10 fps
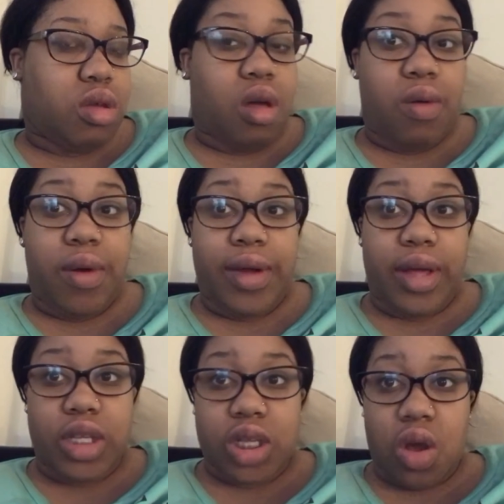All
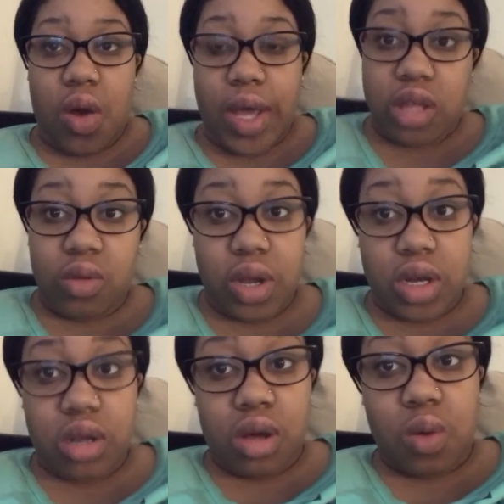right, so I guess we're
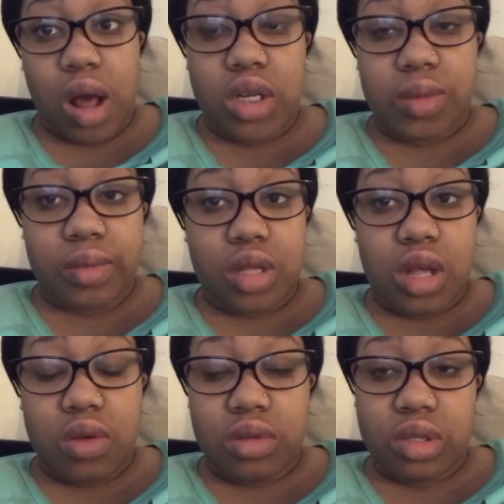gonna go wash some
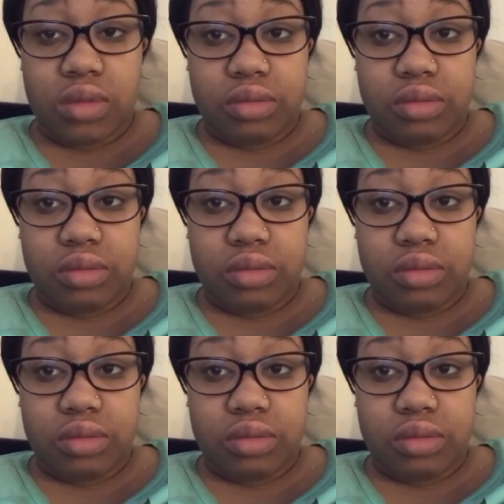clothes.